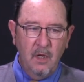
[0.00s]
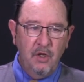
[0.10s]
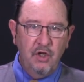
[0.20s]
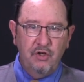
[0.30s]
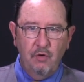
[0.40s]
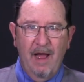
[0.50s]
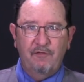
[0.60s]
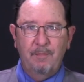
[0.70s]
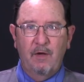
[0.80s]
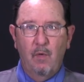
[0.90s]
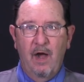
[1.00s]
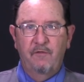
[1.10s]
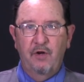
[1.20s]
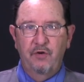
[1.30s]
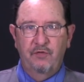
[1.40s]
You do have to be aware
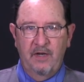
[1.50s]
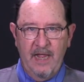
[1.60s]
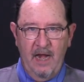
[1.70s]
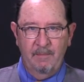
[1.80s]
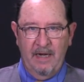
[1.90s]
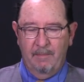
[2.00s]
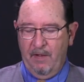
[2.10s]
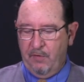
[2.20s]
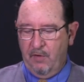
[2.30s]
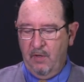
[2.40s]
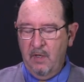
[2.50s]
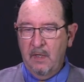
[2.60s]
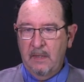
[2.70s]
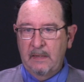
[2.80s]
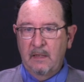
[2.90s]
if you're using ketamine about the
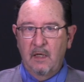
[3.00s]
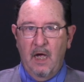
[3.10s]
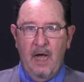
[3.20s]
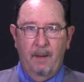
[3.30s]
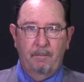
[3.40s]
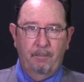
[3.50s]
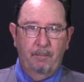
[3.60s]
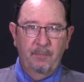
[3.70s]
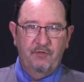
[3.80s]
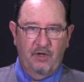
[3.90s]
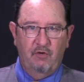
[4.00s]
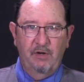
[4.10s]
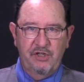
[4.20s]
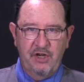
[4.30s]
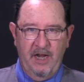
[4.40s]
um,
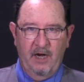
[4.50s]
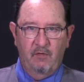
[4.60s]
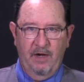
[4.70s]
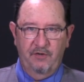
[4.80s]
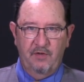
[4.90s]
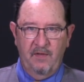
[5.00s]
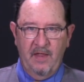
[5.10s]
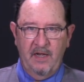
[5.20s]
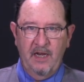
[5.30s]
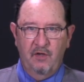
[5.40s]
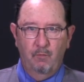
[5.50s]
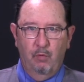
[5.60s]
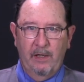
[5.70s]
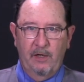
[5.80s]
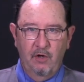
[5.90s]
secretion increase, and they need
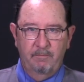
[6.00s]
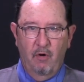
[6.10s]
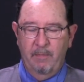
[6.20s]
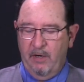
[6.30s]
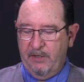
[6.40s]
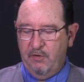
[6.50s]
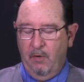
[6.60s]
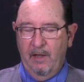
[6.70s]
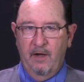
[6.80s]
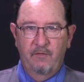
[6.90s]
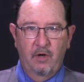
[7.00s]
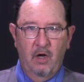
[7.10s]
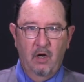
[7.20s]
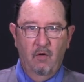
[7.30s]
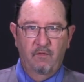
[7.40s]
really good pulmonary toilet if you're
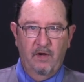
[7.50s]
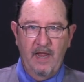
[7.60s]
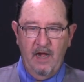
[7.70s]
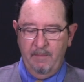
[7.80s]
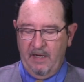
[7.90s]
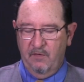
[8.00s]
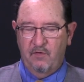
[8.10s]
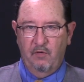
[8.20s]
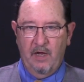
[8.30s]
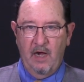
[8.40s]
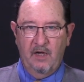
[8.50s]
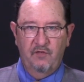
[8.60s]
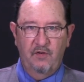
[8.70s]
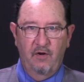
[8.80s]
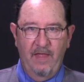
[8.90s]
going to go for ketamine. So you got to
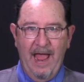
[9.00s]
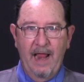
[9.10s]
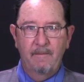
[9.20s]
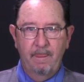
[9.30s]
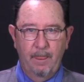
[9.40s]
consider that.